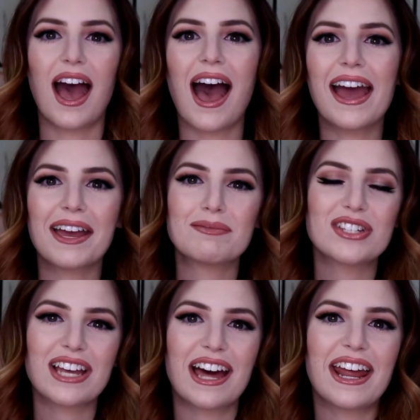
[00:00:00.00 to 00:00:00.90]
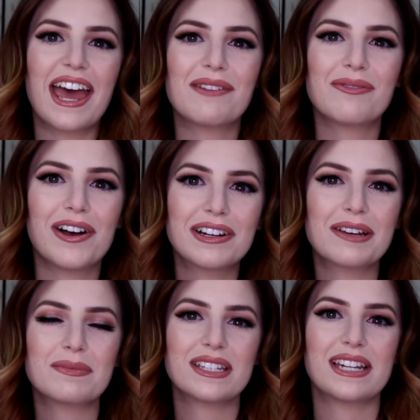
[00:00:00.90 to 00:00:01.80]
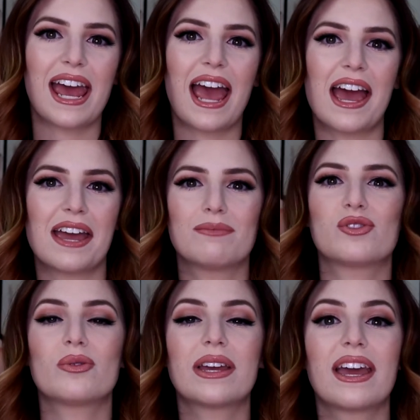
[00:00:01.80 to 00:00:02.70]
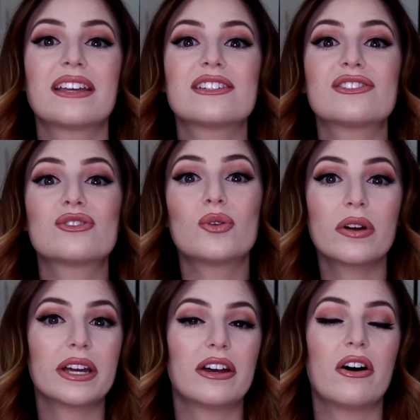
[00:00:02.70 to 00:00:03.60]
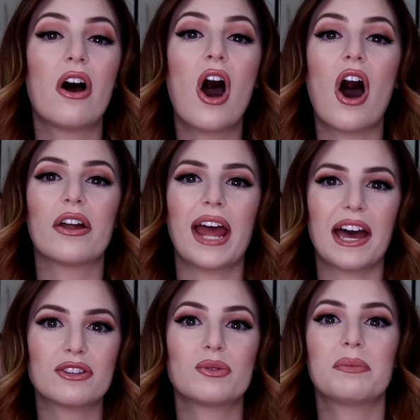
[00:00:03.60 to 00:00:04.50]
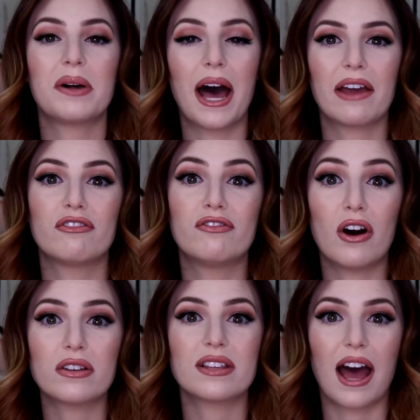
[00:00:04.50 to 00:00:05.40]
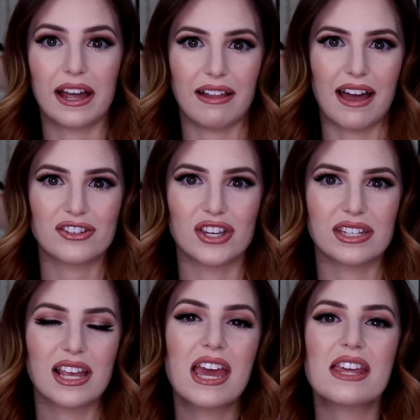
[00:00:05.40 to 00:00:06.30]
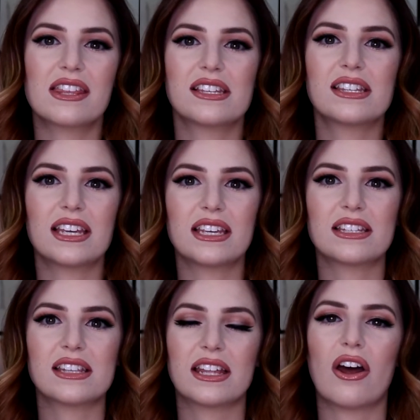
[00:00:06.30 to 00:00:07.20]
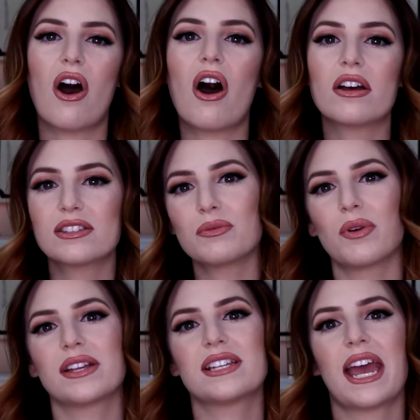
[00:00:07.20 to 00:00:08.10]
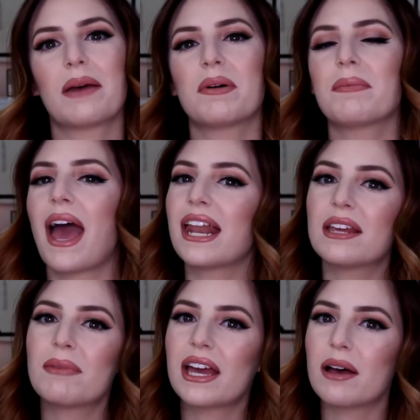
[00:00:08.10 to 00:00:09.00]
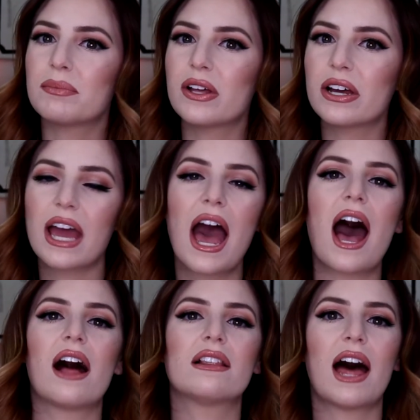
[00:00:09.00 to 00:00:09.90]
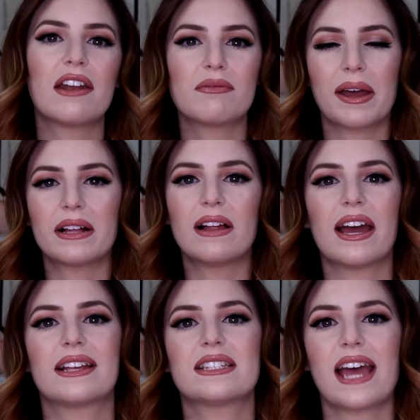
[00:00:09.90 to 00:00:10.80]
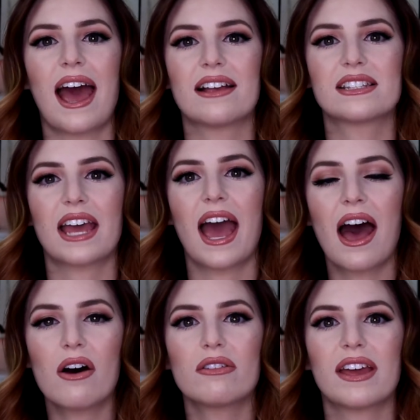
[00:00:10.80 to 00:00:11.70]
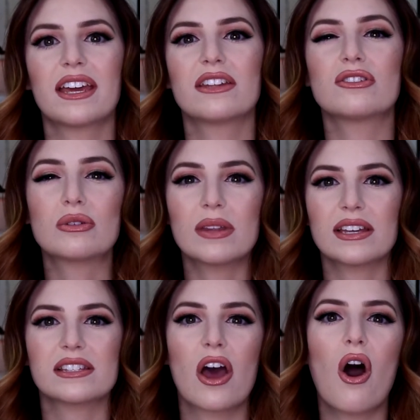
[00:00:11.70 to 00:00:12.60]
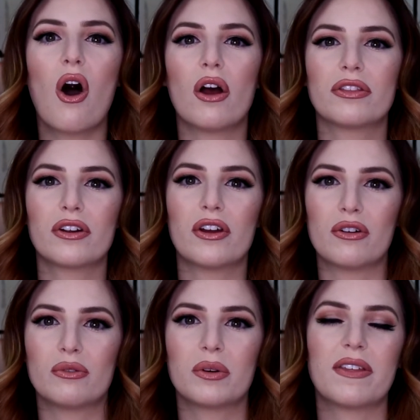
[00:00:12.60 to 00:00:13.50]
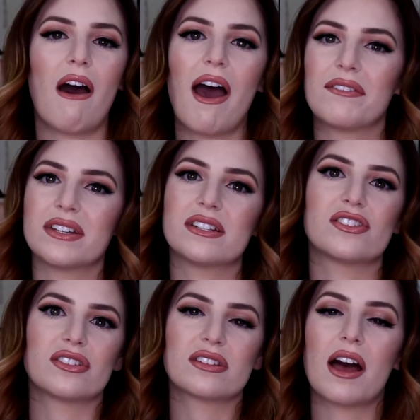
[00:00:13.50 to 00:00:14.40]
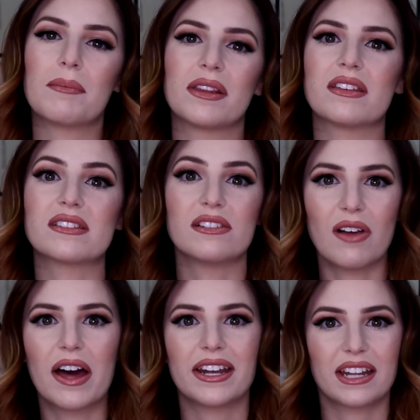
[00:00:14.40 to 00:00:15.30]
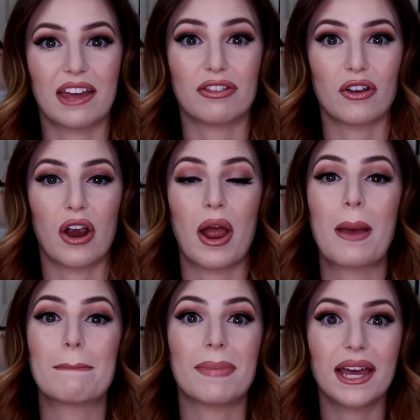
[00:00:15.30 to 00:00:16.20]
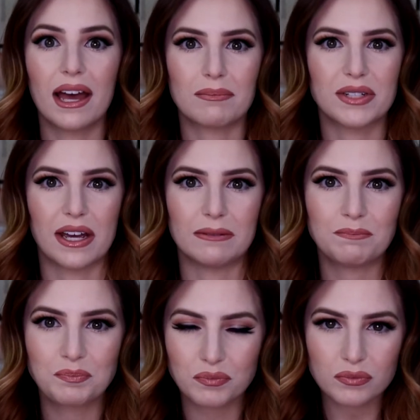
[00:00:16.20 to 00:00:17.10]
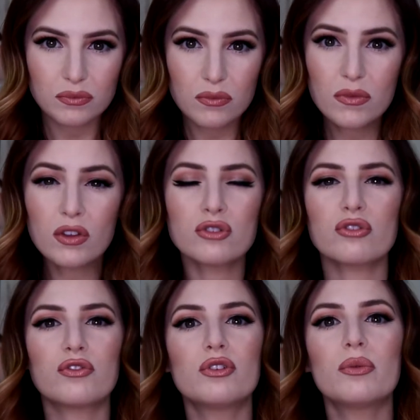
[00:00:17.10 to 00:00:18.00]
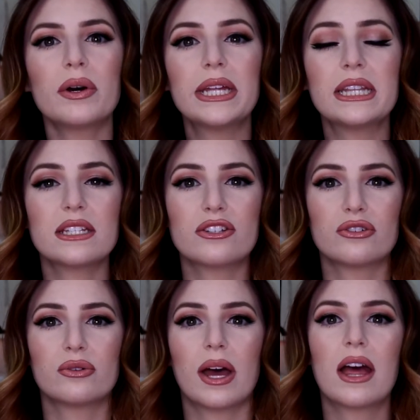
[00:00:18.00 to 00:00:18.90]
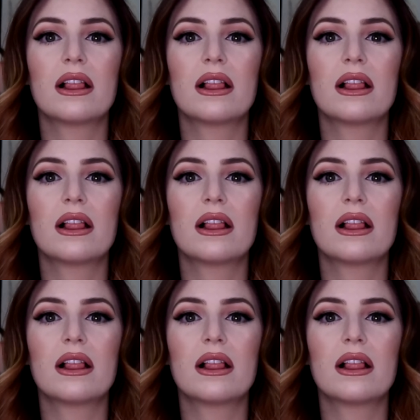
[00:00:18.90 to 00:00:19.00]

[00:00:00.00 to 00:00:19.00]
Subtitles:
Hi, I'm Gianna and welcome. Today I am doing a tutorial on how to apply false eyelashes. This is an awesome way to amp up any makeup look. A lot of my clients ask how they can do this on their own without having to just come in the salon and get their makeup done. So if you want to